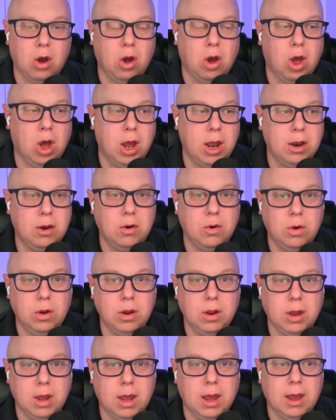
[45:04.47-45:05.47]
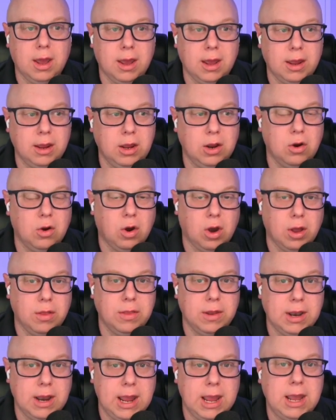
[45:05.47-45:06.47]
on, on
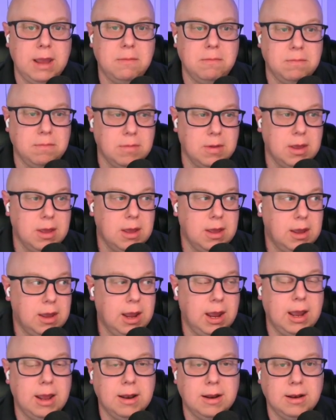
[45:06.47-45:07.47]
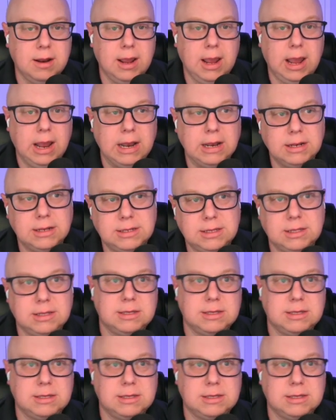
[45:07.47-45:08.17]
the name, and